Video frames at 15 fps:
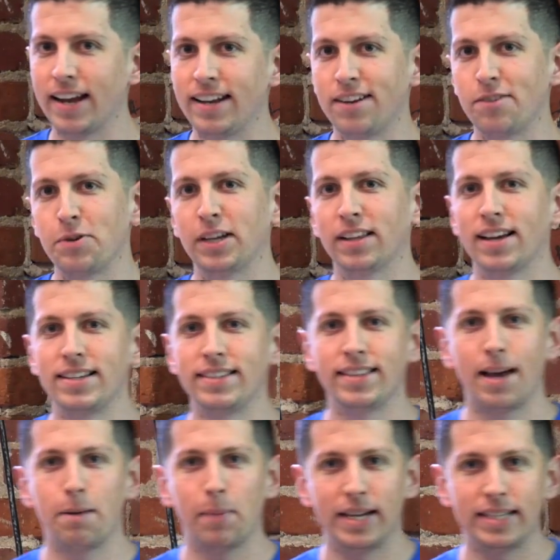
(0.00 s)
I didn't realize
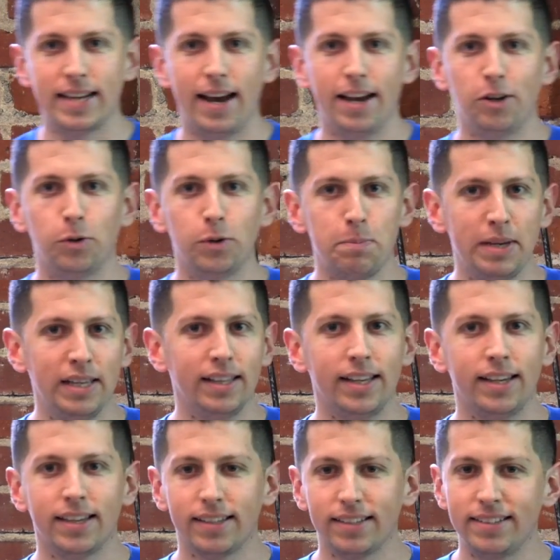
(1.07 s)
that my title would be
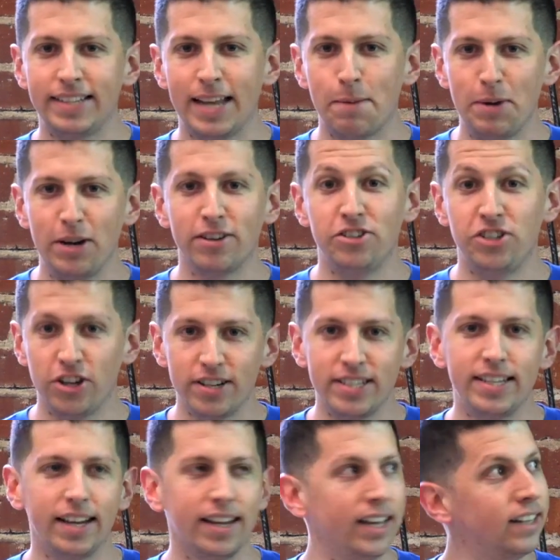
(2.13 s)
like damn near a Jira
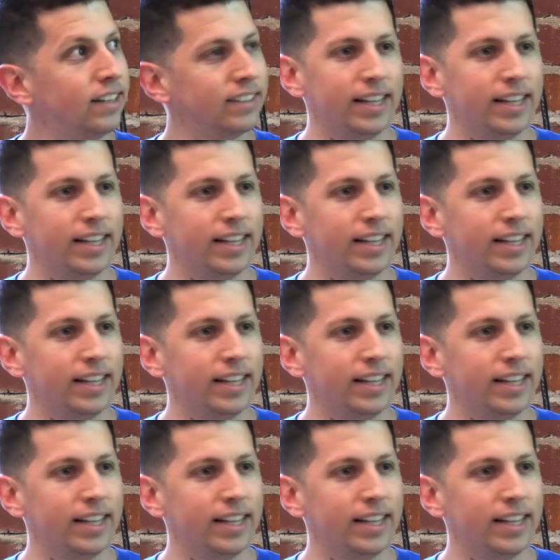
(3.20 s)
ticket.